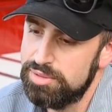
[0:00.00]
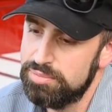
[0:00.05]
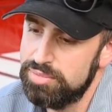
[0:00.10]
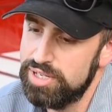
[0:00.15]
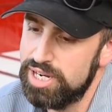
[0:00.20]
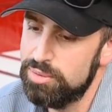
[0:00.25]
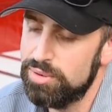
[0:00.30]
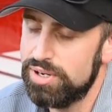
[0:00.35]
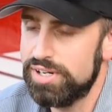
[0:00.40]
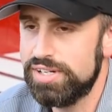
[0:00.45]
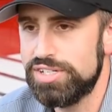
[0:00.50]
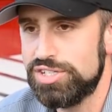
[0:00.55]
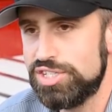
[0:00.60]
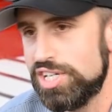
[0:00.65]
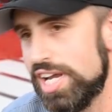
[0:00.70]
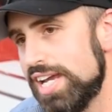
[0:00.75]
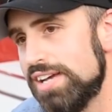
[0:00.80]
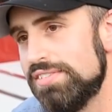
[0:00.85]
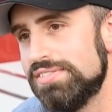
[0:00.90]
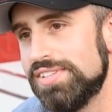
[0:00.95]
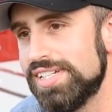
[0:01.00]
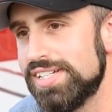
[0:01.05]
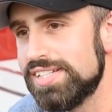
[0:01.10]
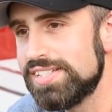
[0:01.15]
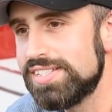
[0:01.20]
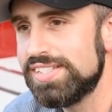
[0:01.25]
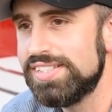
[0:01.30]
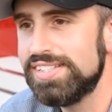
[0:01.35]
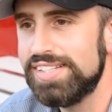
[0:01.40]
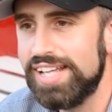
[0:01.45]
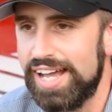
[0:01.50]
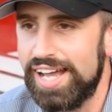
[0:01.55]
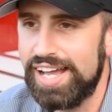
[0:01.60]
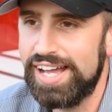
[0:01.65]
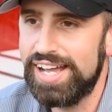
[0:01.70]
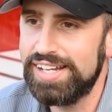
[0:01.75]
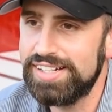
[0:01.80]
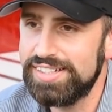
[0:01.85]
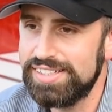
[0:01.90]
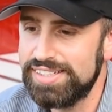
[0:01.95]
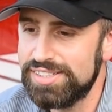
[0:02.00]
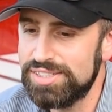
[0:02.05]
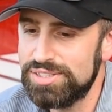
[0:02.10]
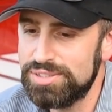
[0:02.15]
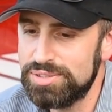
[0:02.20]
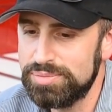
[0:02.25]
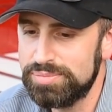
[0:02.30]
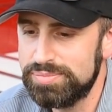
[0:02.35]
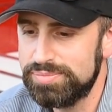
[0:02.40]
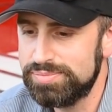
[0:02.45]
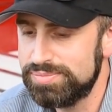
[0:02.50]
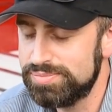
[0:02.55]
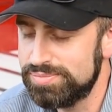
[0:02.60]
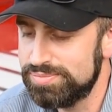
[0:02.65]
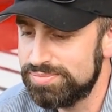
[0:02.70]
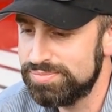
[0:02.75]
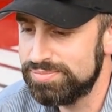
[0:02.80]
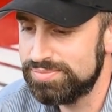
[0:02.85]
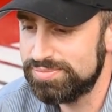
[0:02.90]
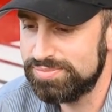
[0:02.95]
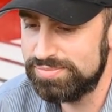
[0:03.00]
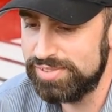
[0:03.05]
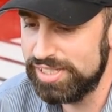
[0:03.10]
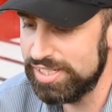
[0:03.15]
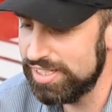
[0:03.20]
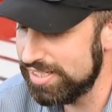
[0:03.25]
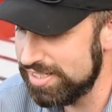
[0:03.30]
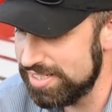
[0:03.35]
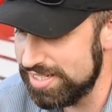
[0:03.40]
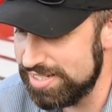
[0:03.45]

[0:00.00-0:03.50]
but I wanted to shave this and that, you know, fill in